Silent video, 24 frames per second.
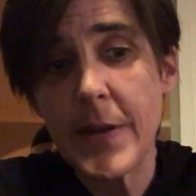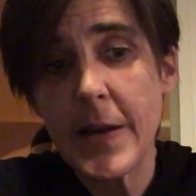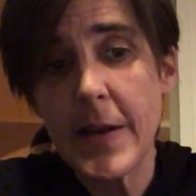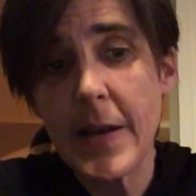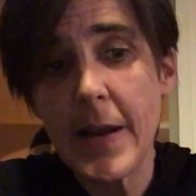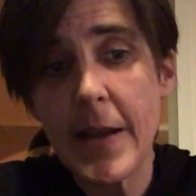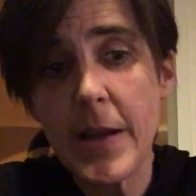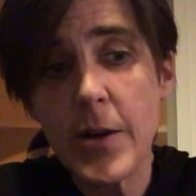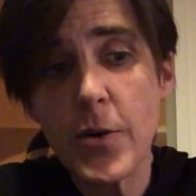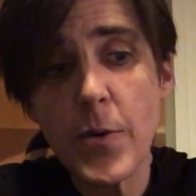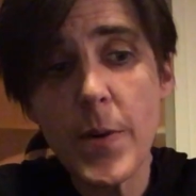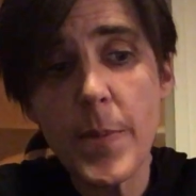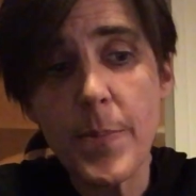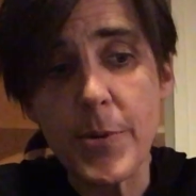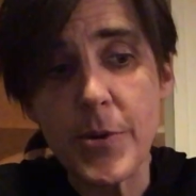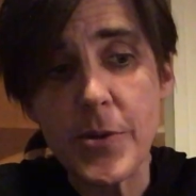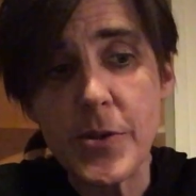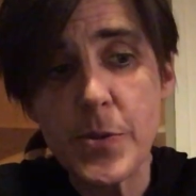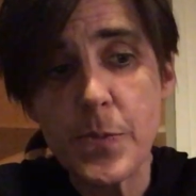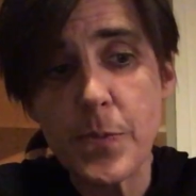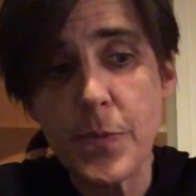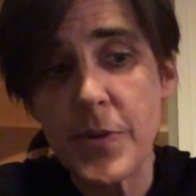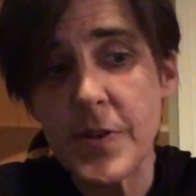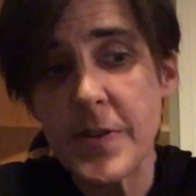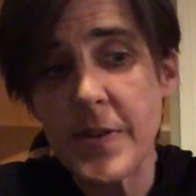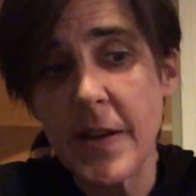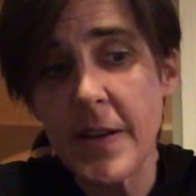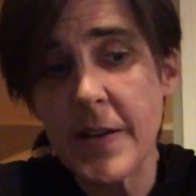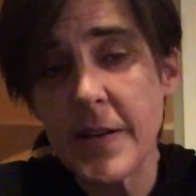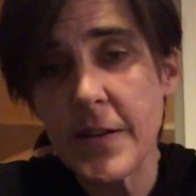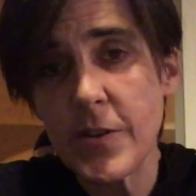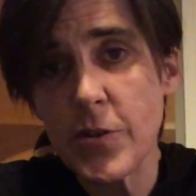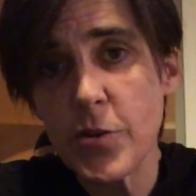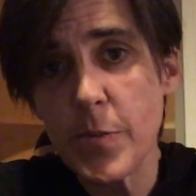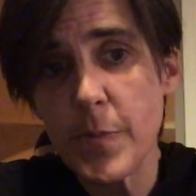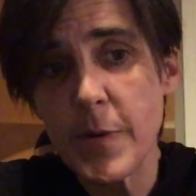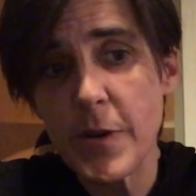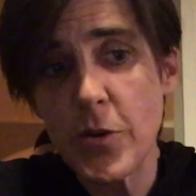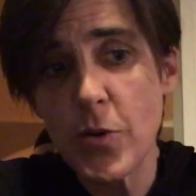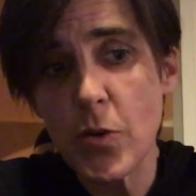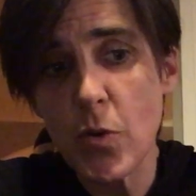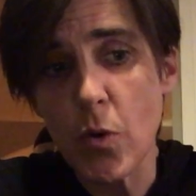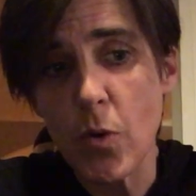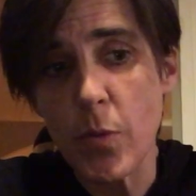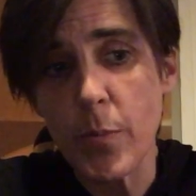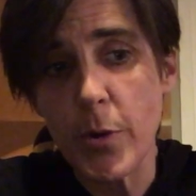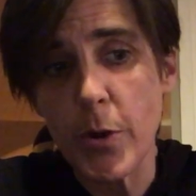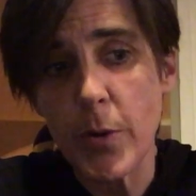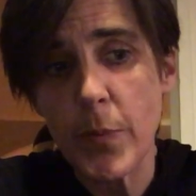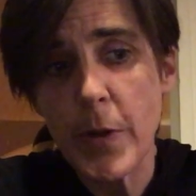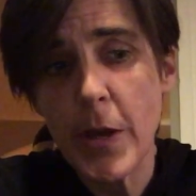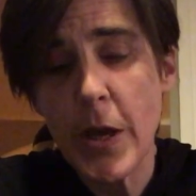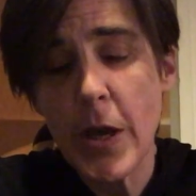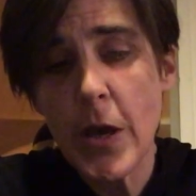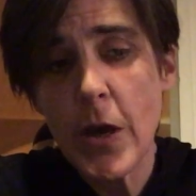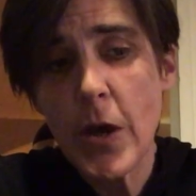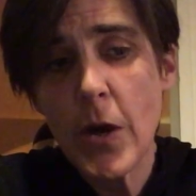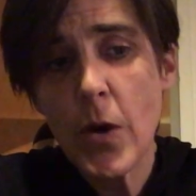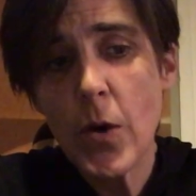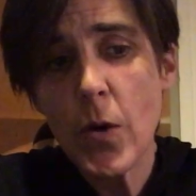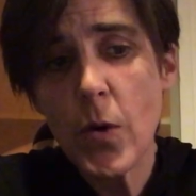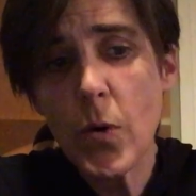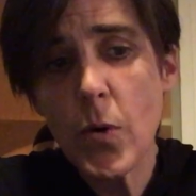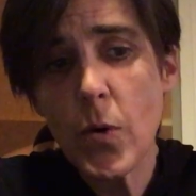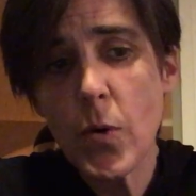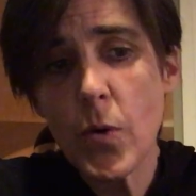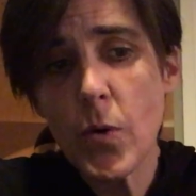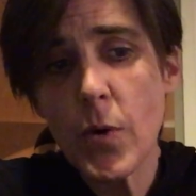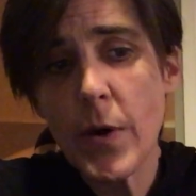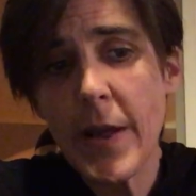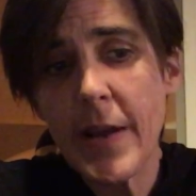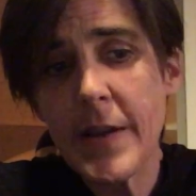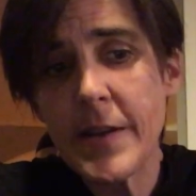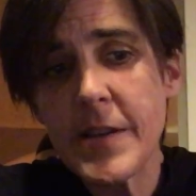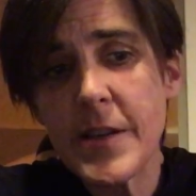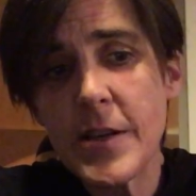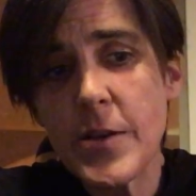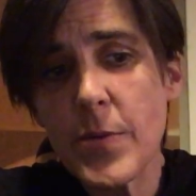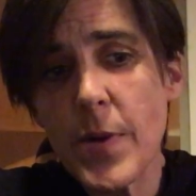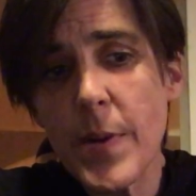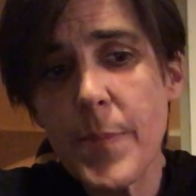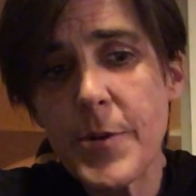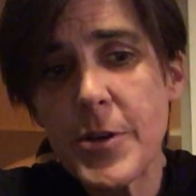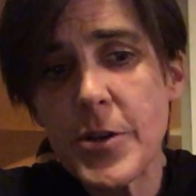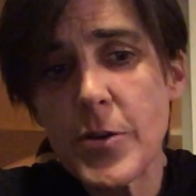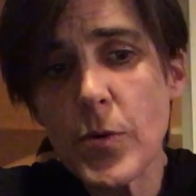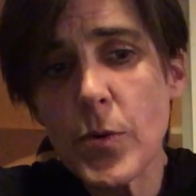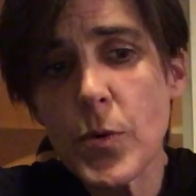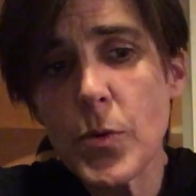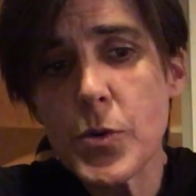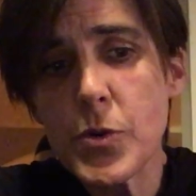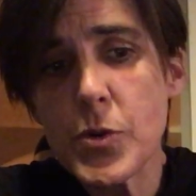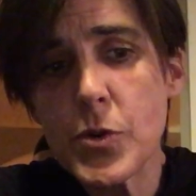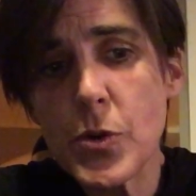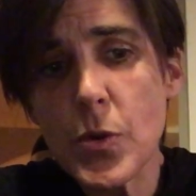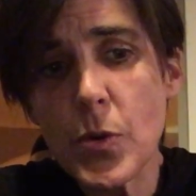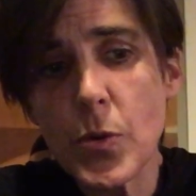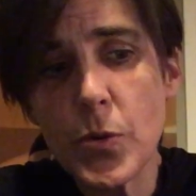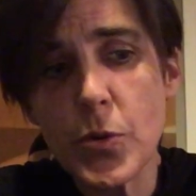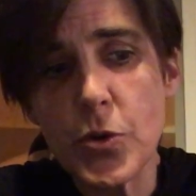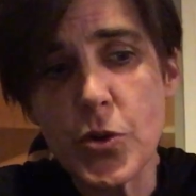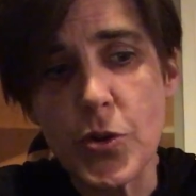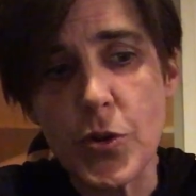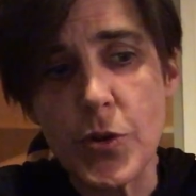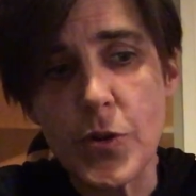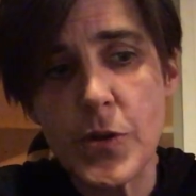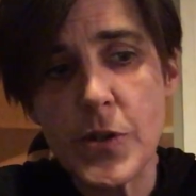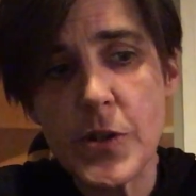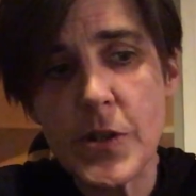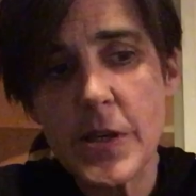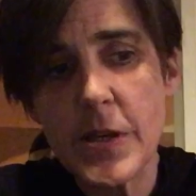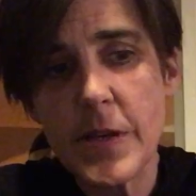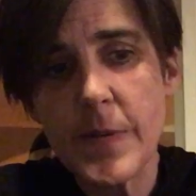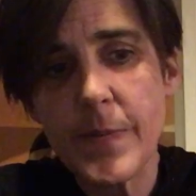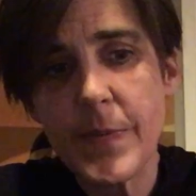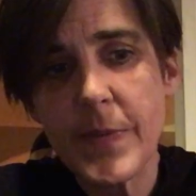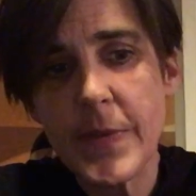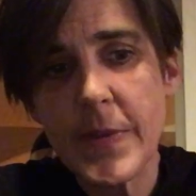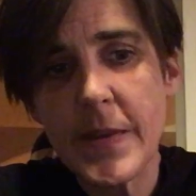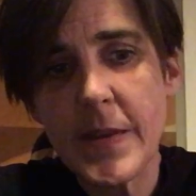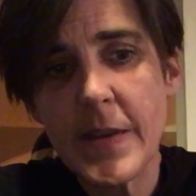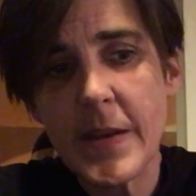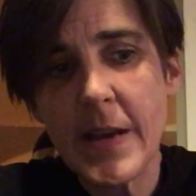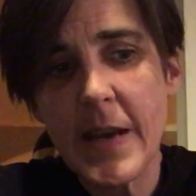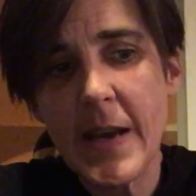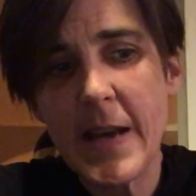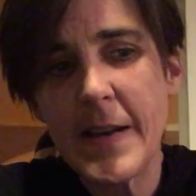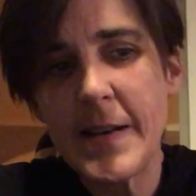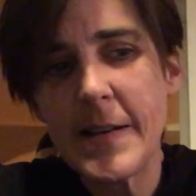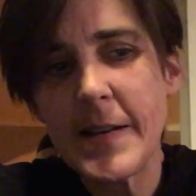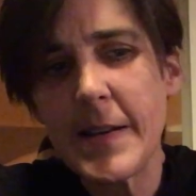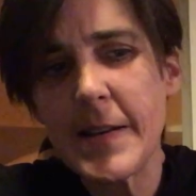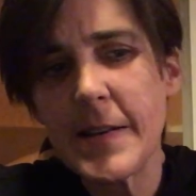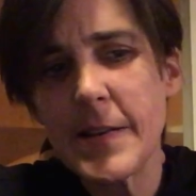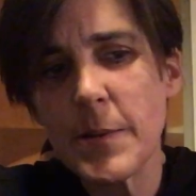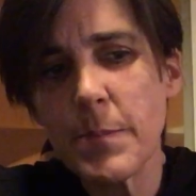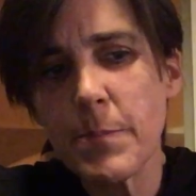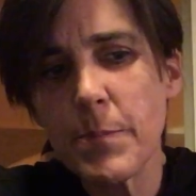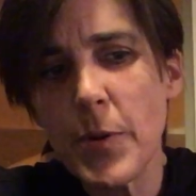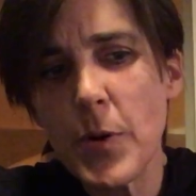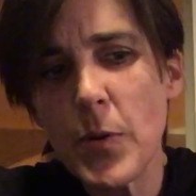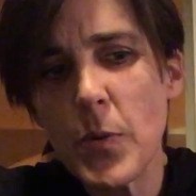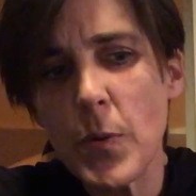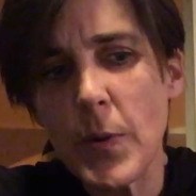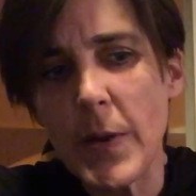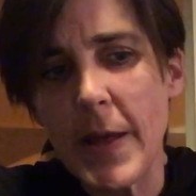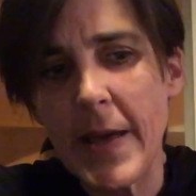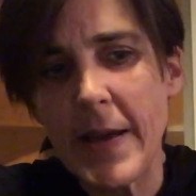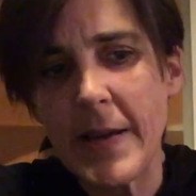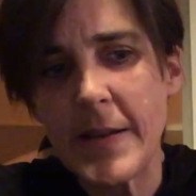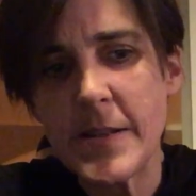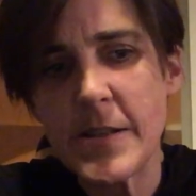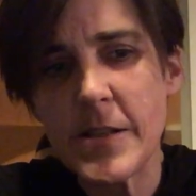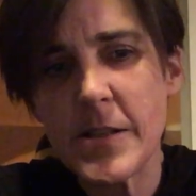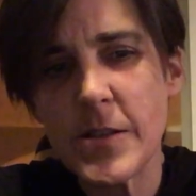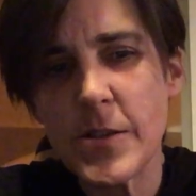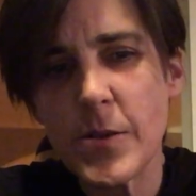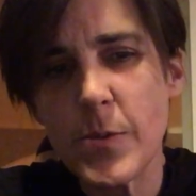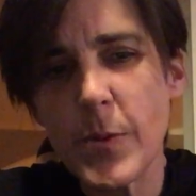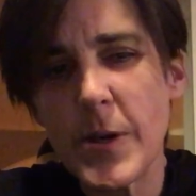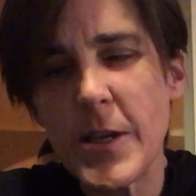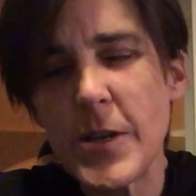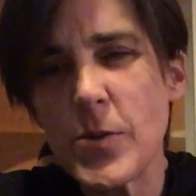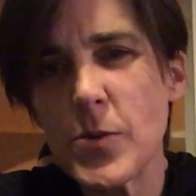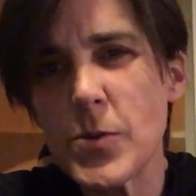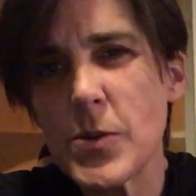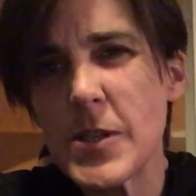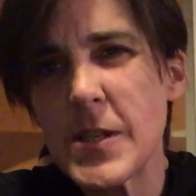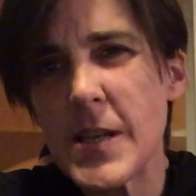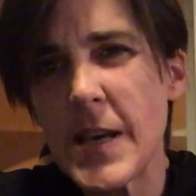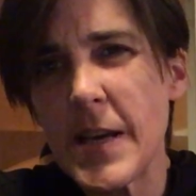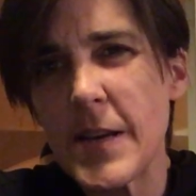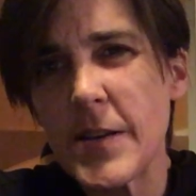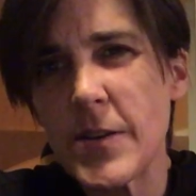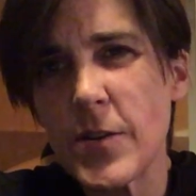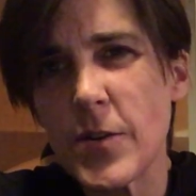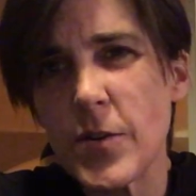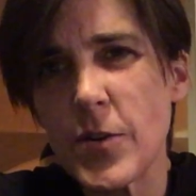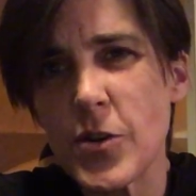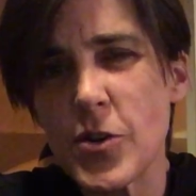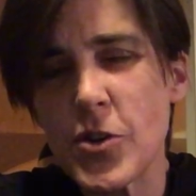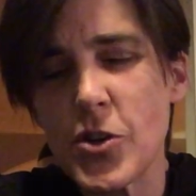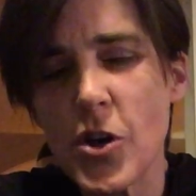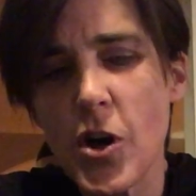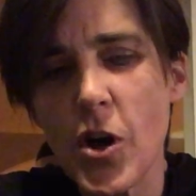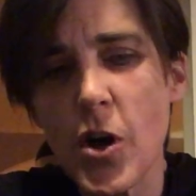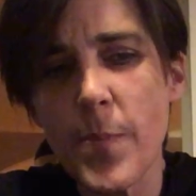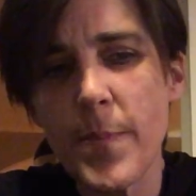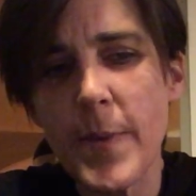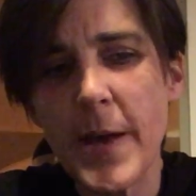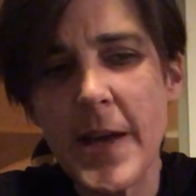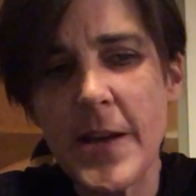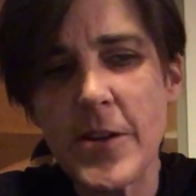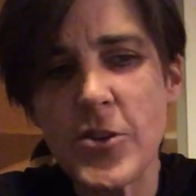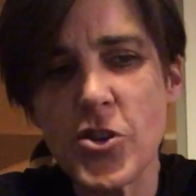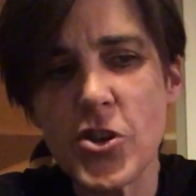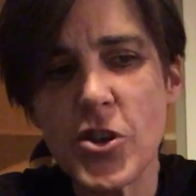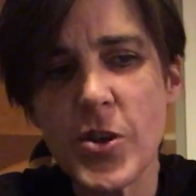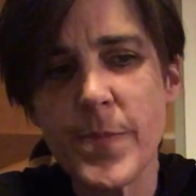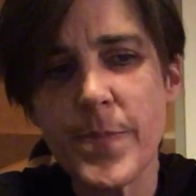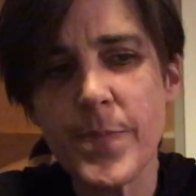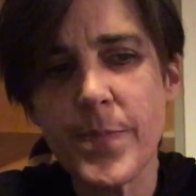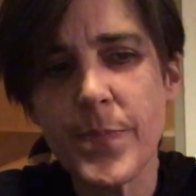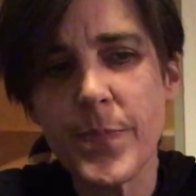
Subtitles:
like cripples pretending to be normal, or like decrepit old soldiers, and little bow-legged the way you stand on a sharp edge.